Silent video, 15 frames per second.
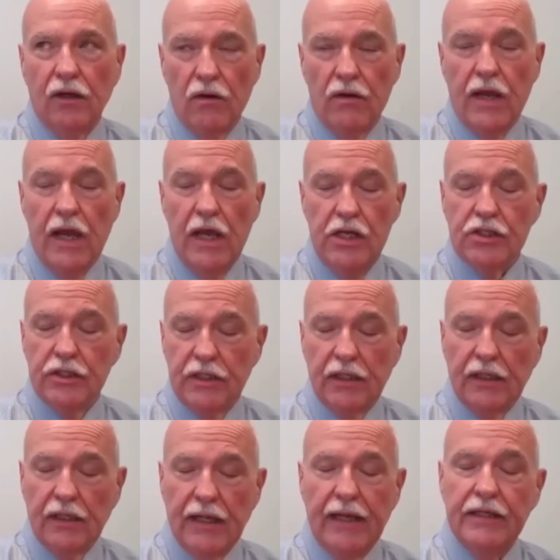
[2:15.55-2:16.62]
location
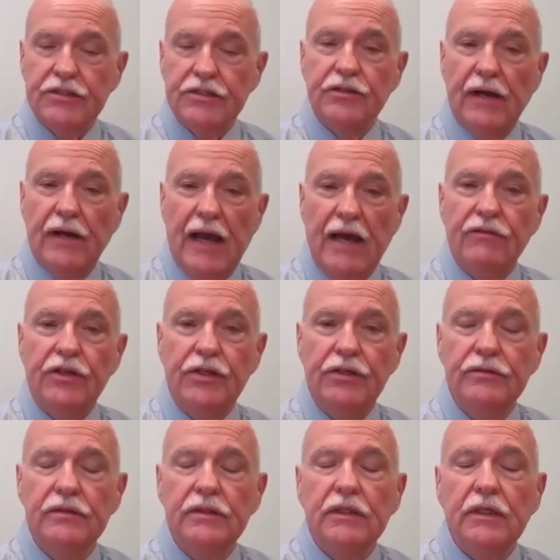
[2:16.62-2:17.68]
at Lancaster
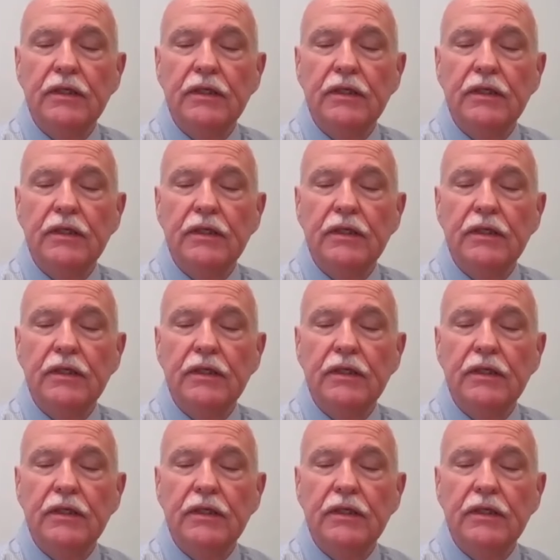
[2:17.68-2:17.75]
Avenue,